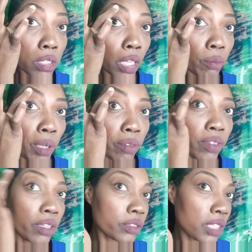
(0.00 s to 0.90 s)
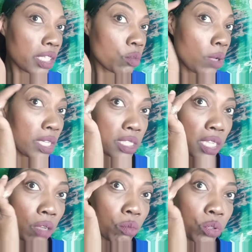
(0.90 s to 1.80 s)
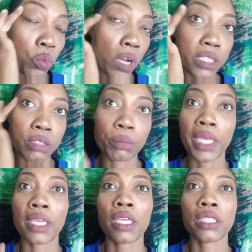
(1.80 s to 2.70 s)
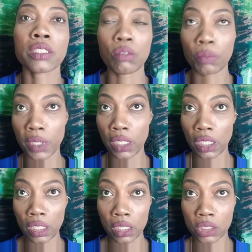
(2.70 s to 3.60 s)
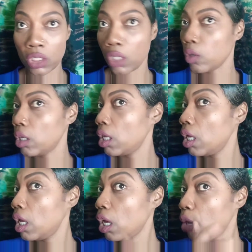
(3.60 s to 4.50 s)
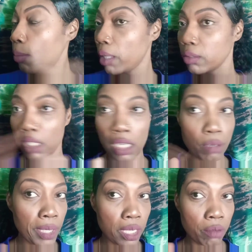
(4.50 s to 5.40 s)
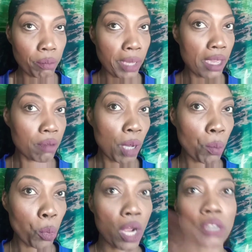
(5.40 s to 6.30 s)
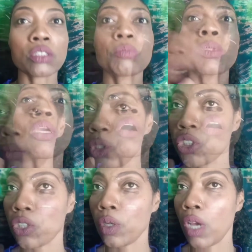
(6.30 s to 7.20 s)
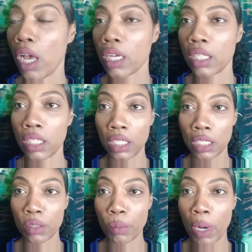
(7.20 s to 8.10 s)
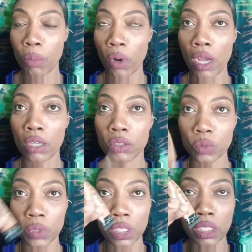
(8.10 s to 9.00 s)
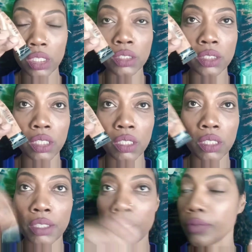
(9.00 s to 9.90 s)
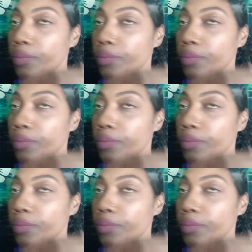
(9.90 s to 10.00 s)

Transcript: Take my fingers. That's why I said I was washing my hands in the beginning, so about time I come back, my brows will be all y'all clean under my brows with the concealer.